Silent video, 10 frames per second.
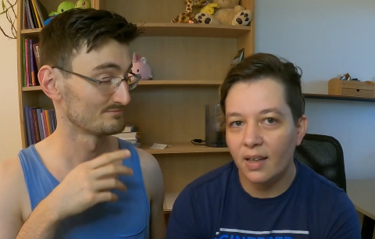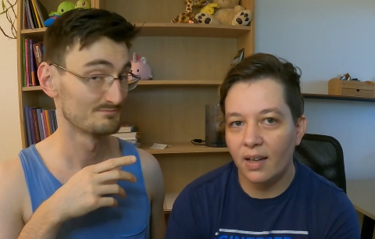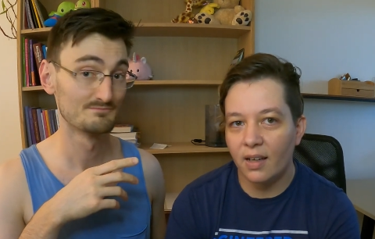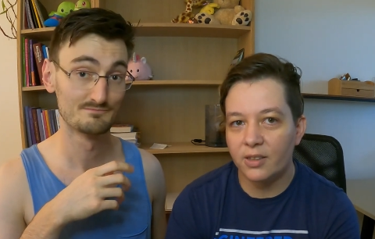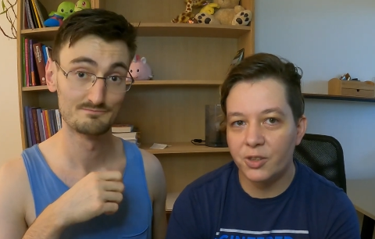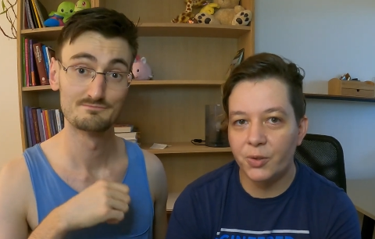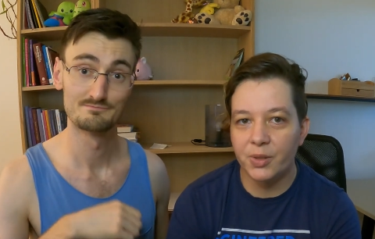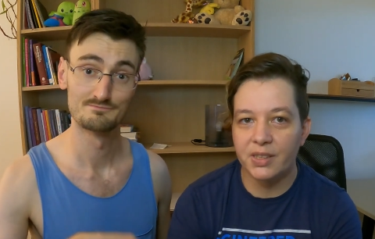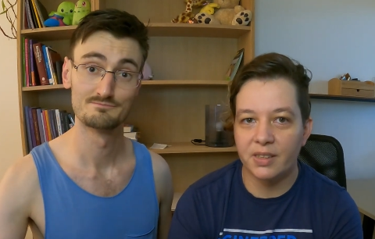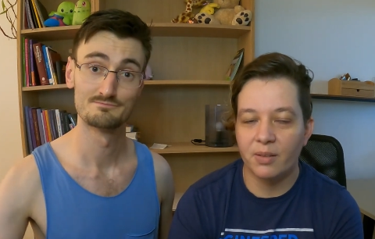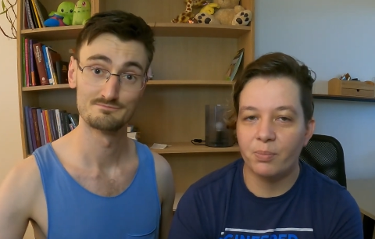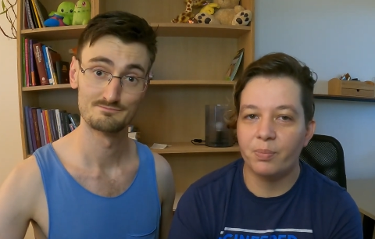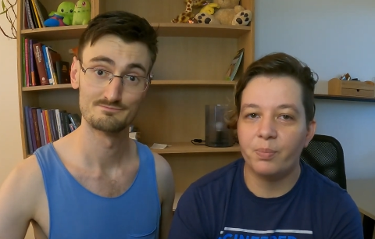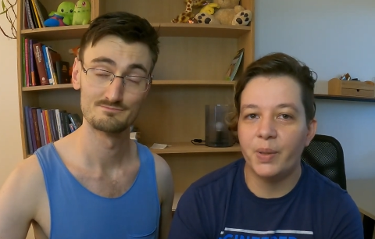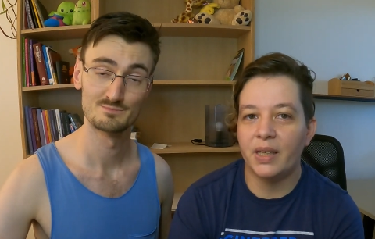Speaker 1: Uh, Joe is a
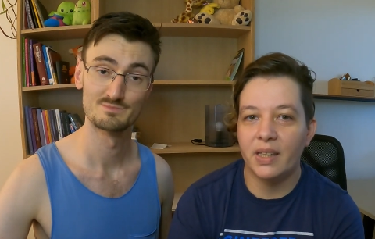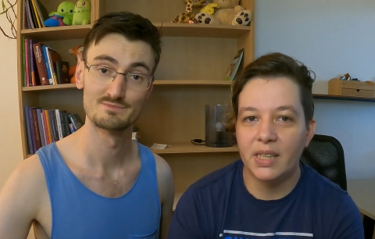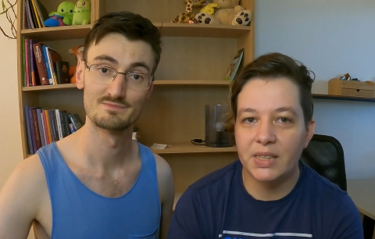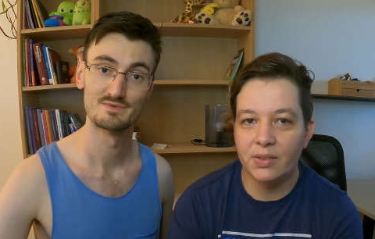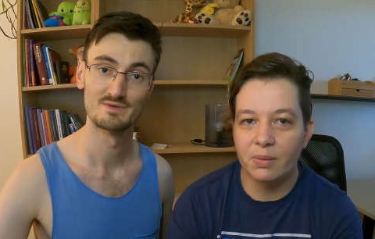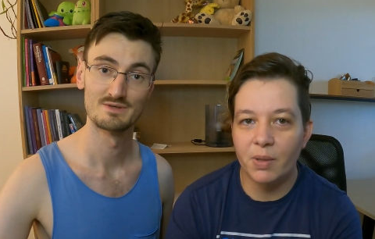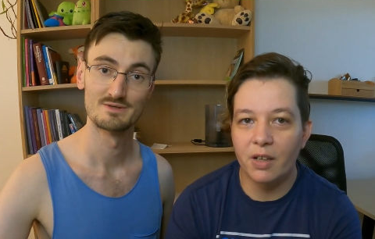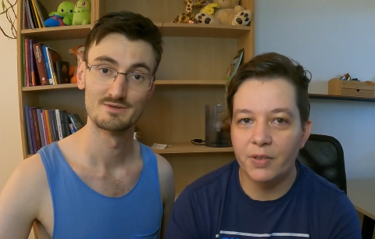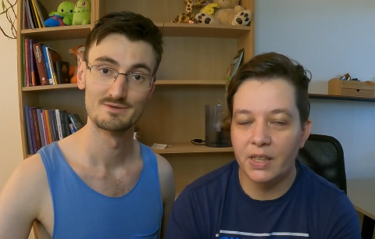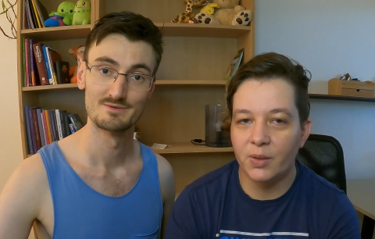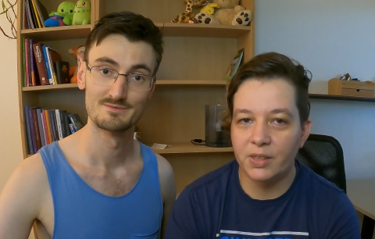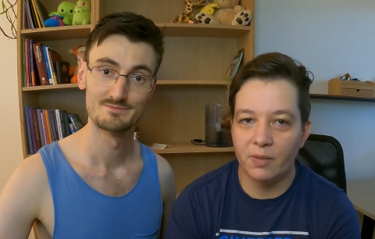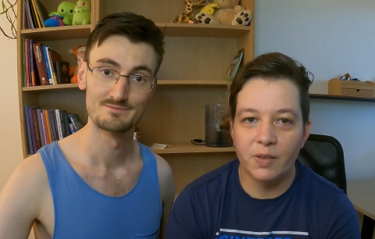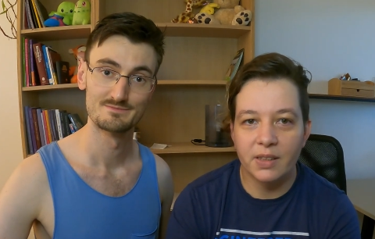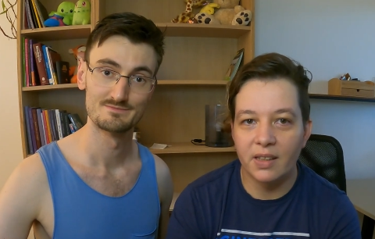big history buff. He knows
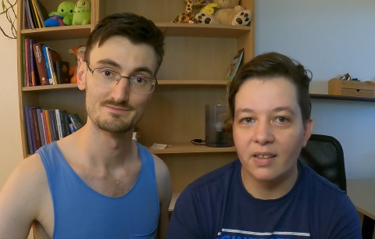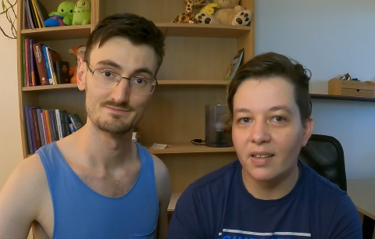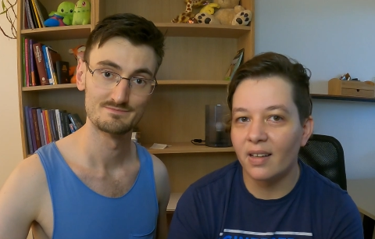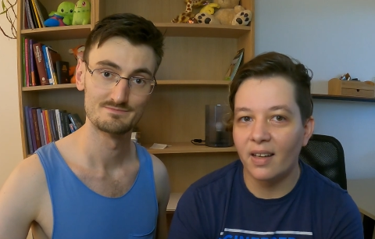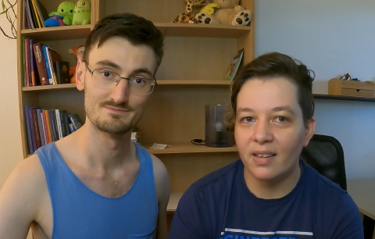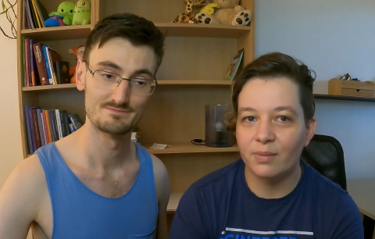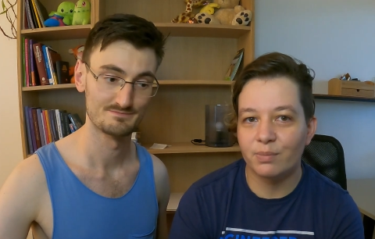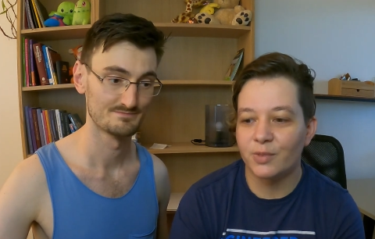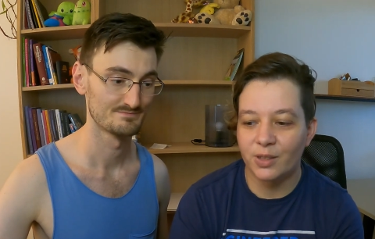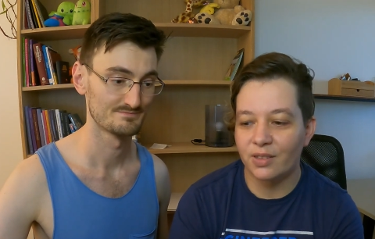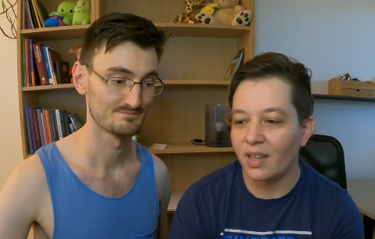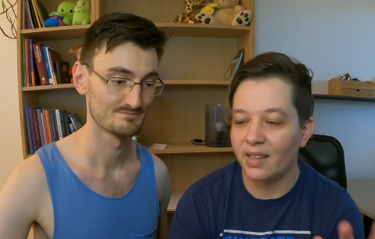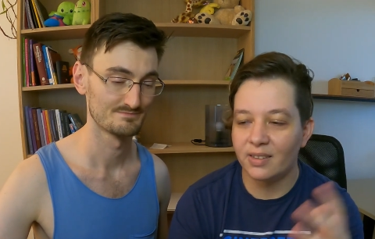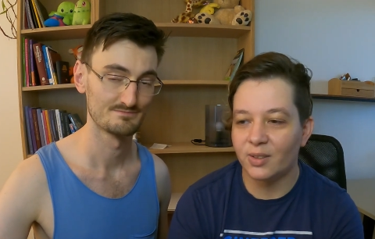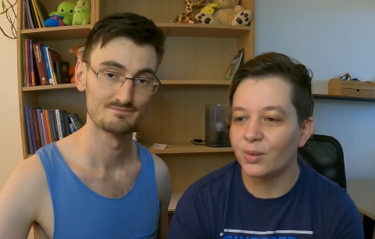everything. I just
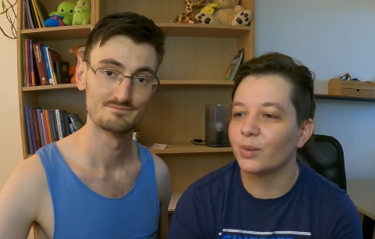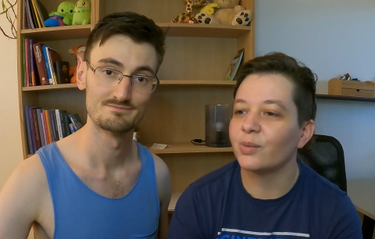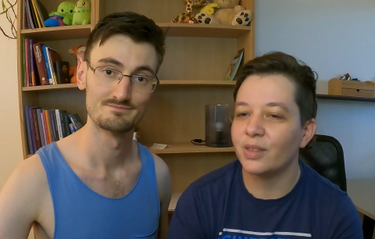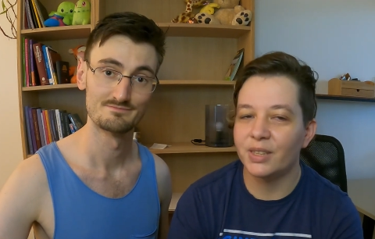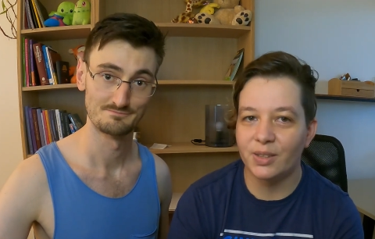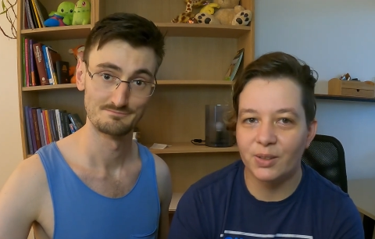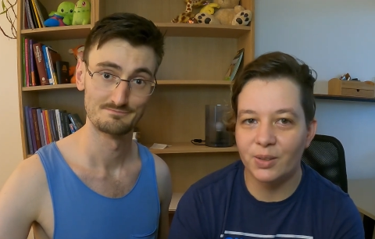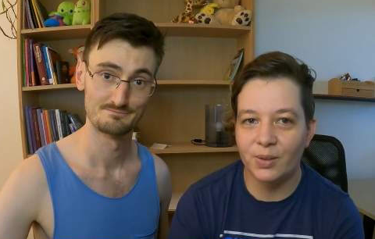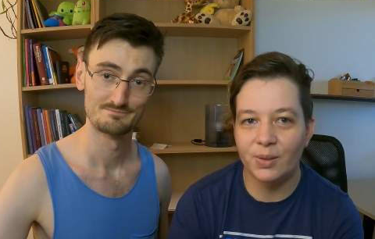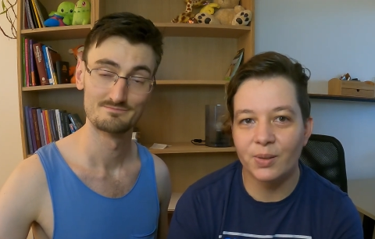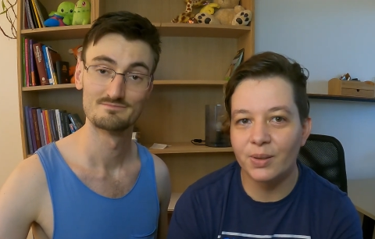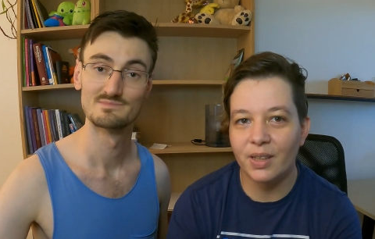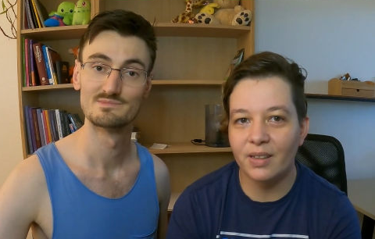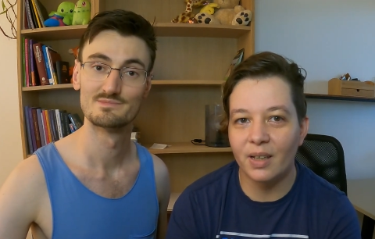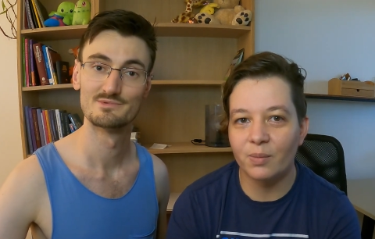like to listen to
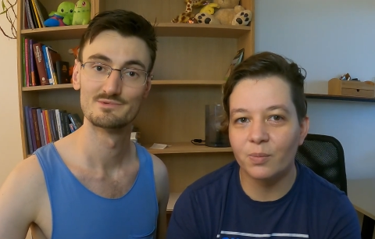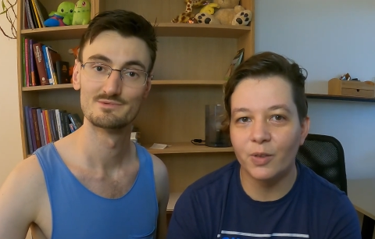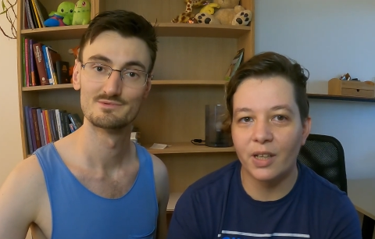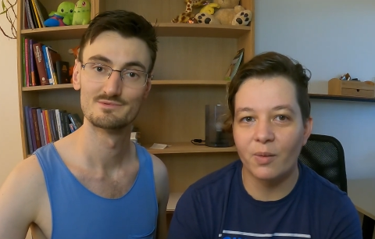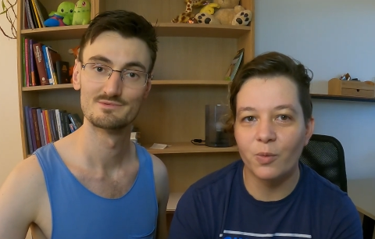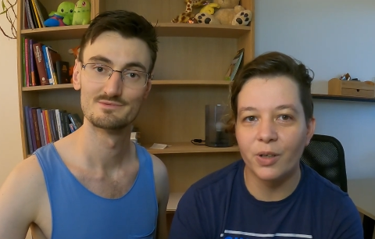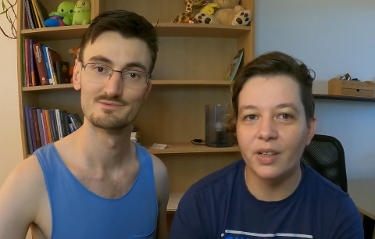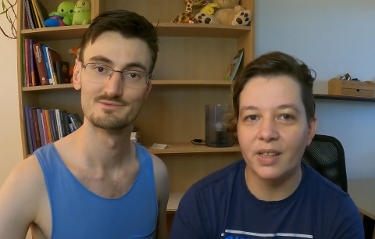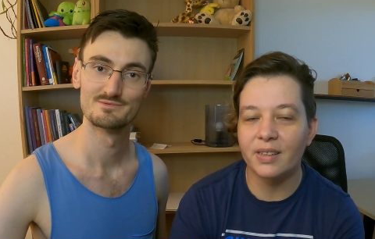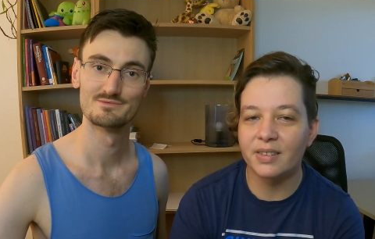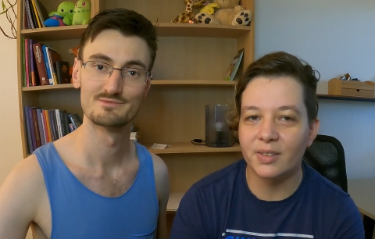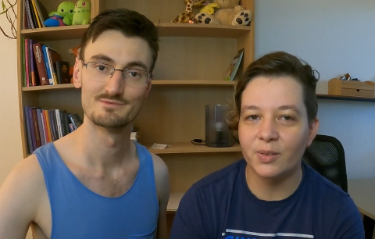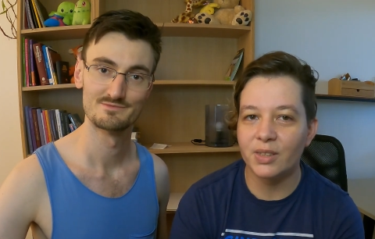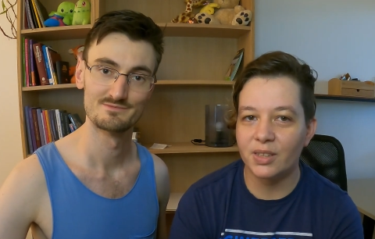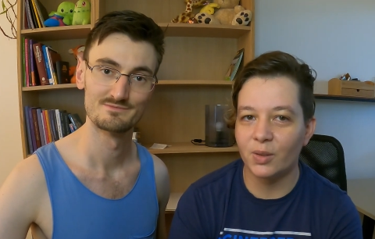them when I'm working. So
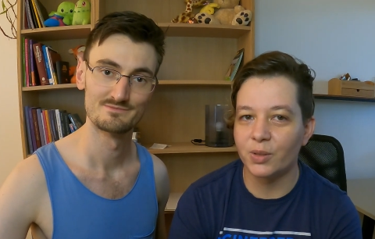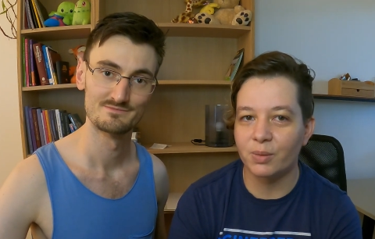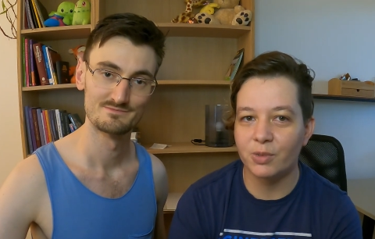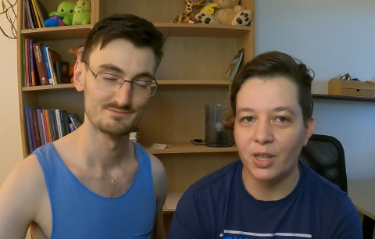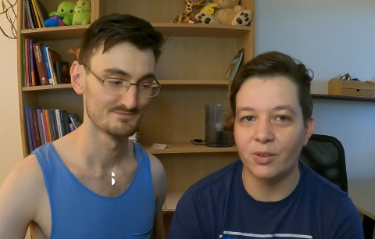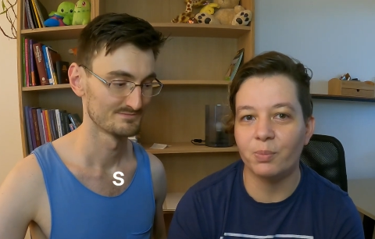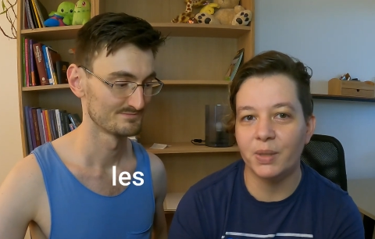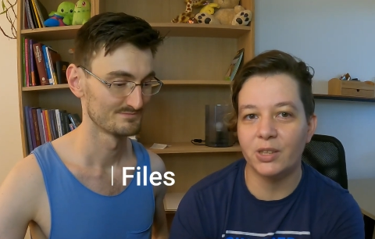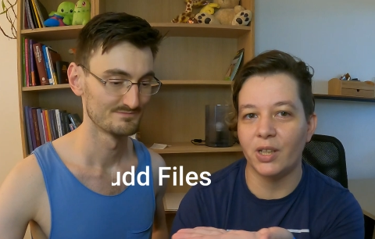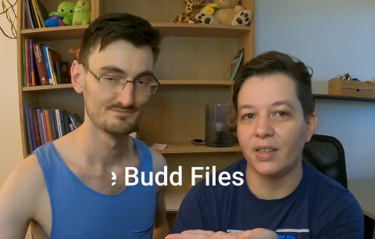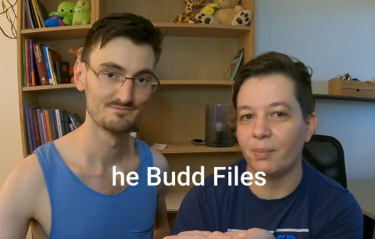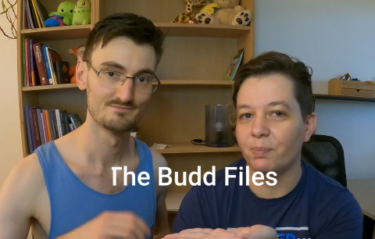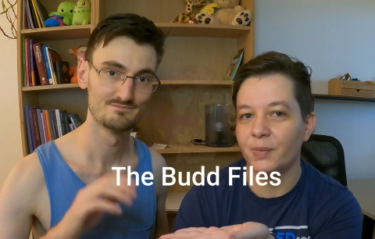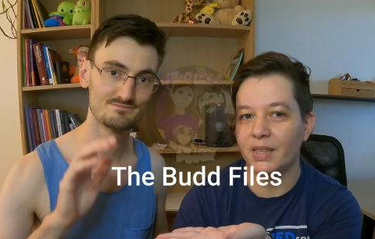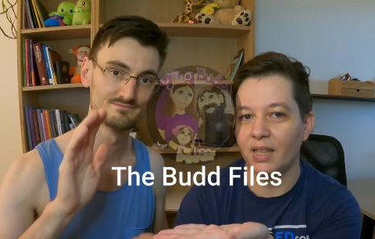it's an awesome channel. Please check them
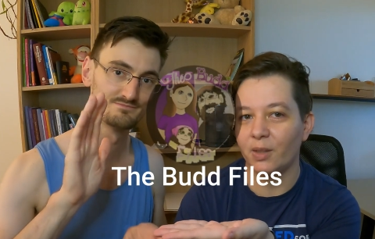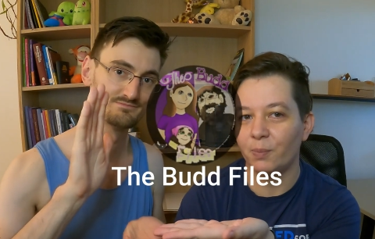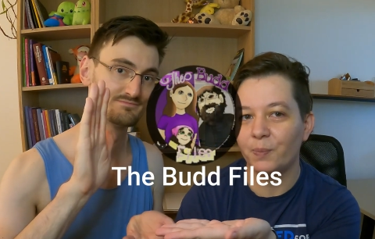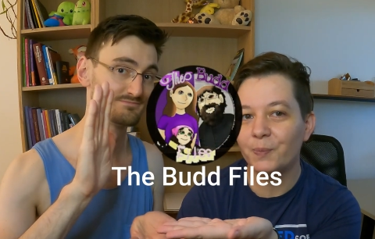here.